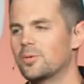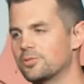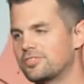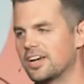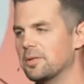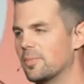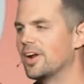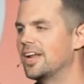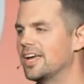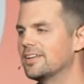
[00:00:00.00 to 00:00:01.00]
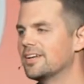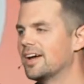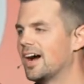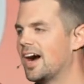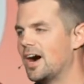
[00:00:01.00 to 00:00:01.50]
We're celebrating
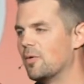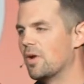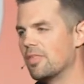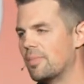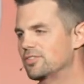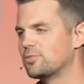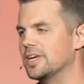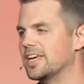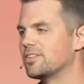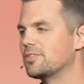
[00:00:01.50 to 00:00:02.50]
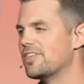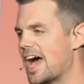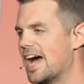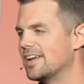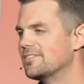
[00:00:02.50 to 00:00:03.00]
one of the best weekends we've
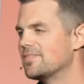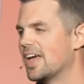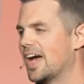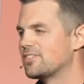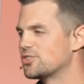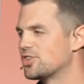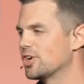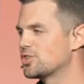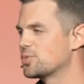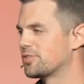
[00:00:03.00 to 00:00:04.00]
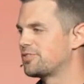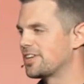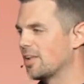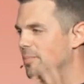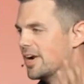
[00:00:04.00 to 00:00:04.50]
had. As a church, we're
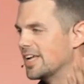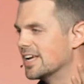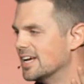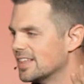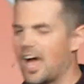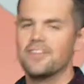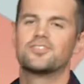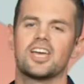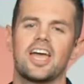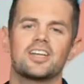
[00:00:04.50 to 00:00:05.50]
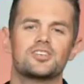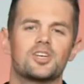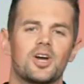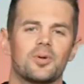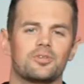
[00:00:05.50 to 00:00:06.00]
celebrating life
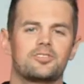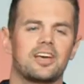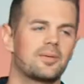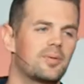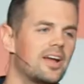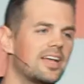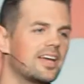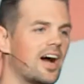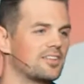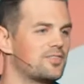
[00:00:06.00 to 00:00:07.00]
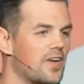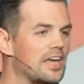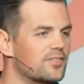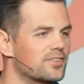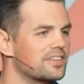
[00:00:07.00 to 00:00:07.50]
change. We're celebrating God's
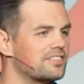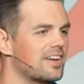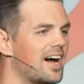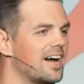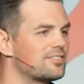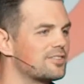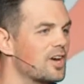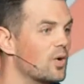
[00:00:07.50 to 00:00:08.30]
faithfulness to us.